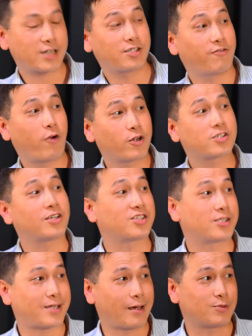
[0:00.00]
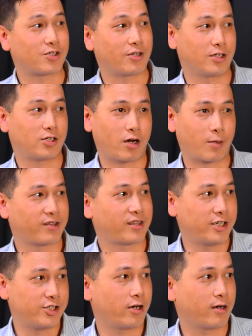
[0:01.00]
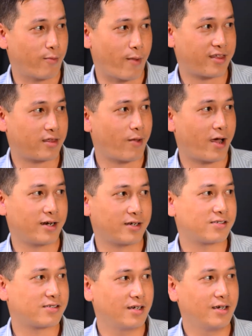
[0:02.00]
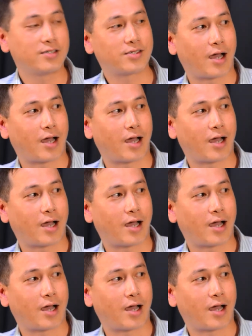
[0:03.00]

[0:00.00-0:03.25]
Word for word: actually focus on STEM, so they talked about the engineering mathematics right.